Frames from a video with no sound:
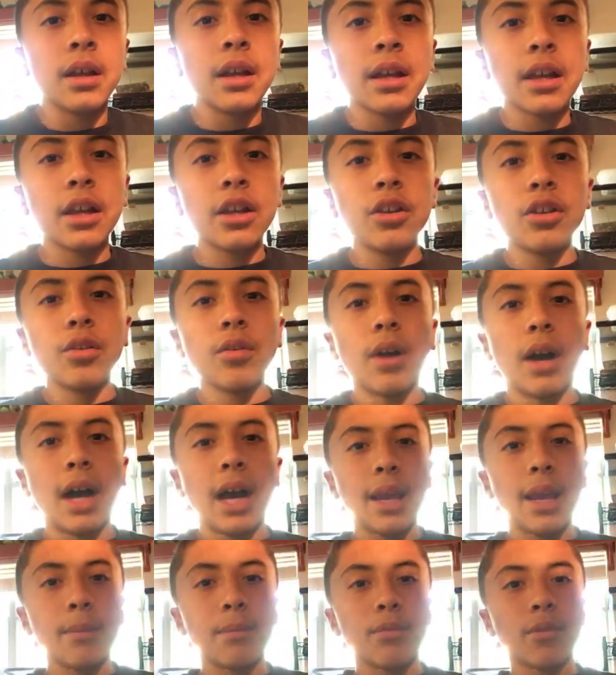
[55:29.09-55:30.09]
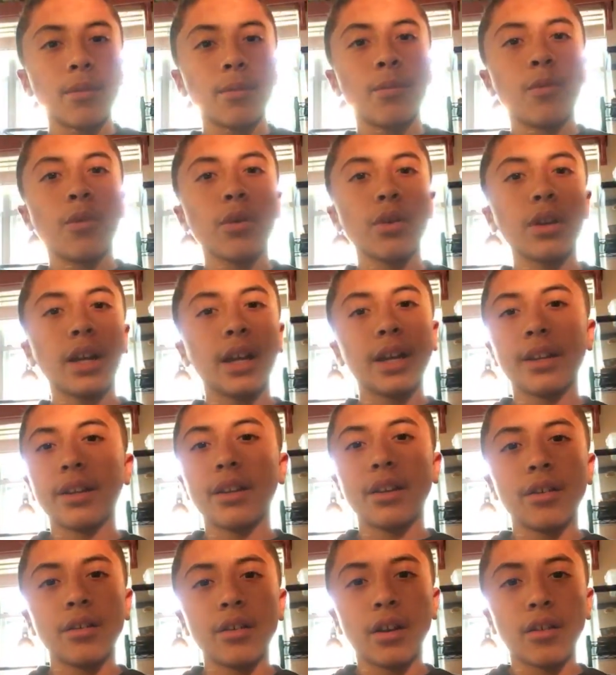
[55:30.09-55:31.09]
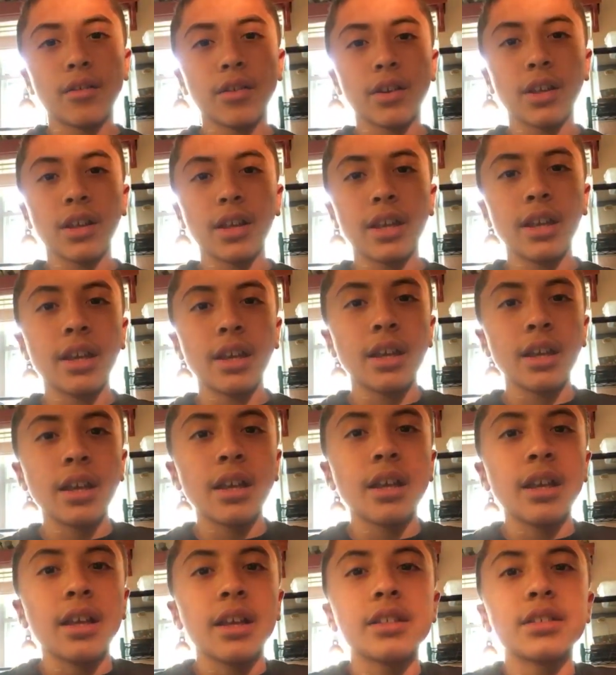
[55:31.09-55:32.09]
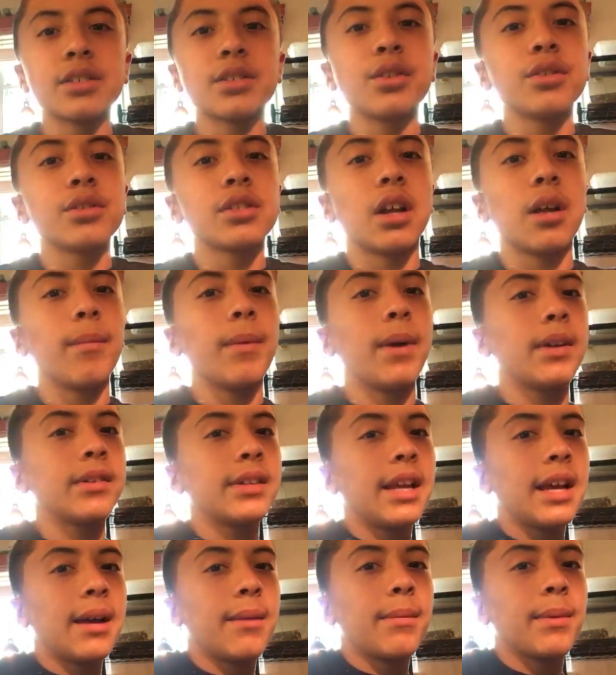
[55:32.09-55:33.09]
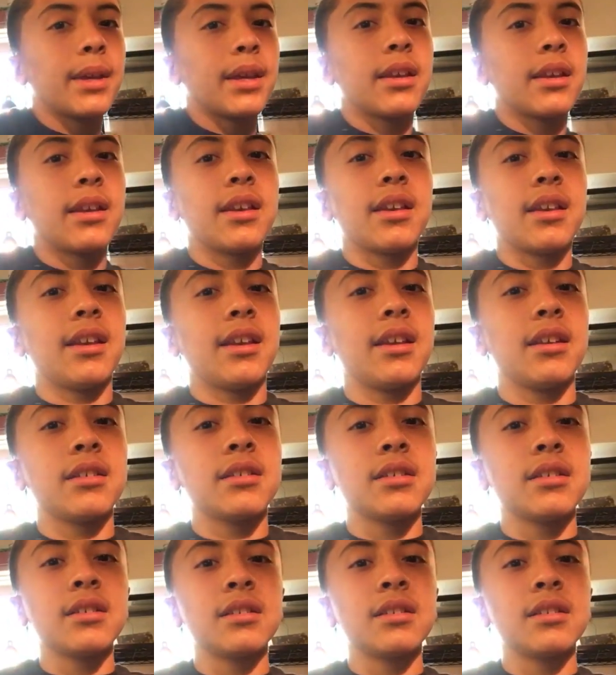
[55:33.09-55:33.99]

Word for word: Can you do hype from Fortnite? No, not really. This dude's talking about dabbing. Yeah.